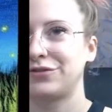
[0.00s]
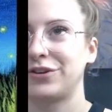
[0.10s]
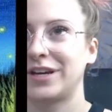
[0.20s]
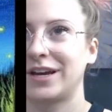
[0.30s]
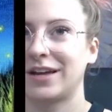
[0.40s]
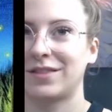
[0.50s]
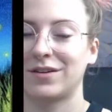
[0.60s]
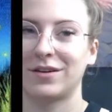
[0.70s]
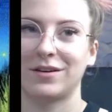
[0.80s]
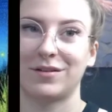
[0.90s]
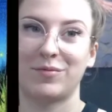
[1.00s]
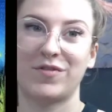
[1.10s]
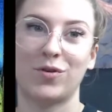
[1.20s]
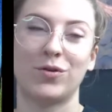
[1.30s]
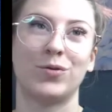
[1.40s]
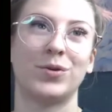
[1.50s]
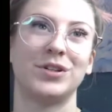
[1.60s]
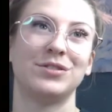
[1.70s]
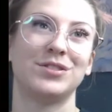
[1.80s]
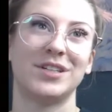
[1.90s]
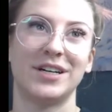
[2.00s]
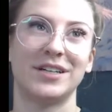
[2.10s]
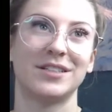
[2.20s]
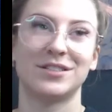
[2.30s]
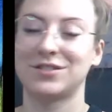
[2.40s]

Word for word: looking at the photo we're using and it's